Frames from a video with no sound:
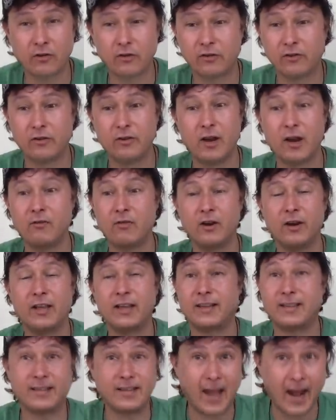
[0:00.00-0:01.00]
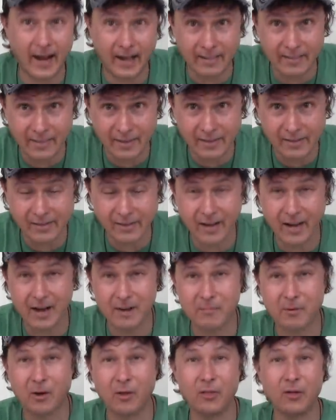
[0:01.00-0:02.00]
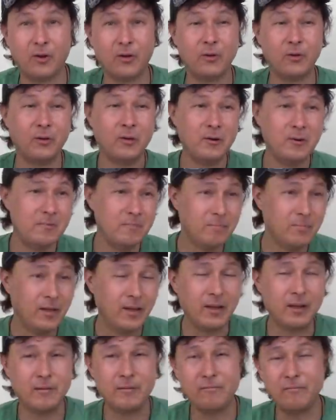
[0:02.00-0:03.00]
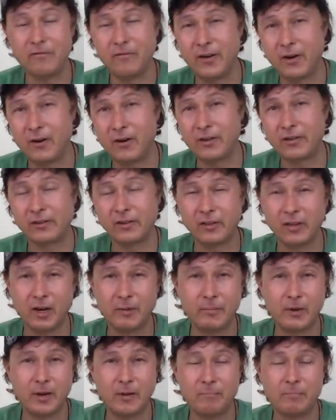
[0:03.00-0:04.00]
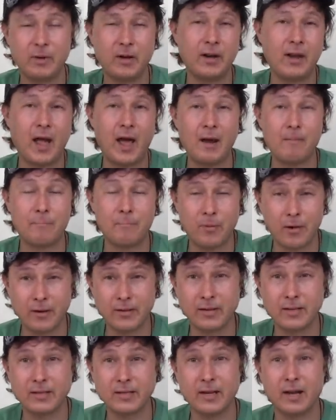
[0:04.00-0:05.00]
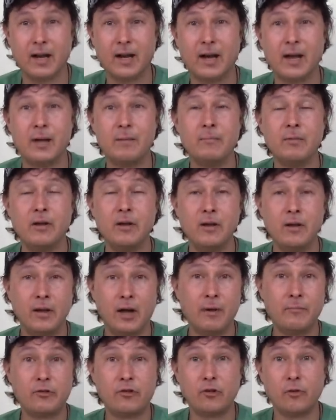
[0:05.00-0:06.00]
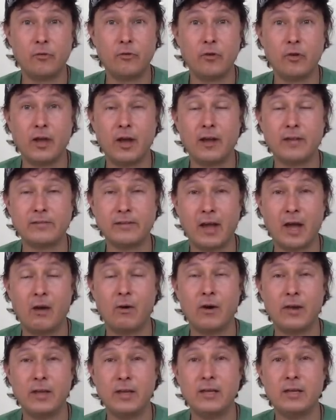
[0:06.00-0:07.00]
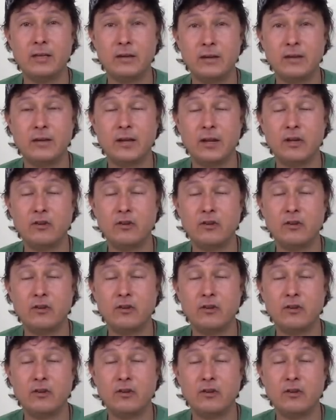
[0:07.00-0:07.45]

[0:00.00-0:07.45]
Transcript: It's never exactly the same, although it varies a little bit, but at present time, I'm showing you guys how I eat in a day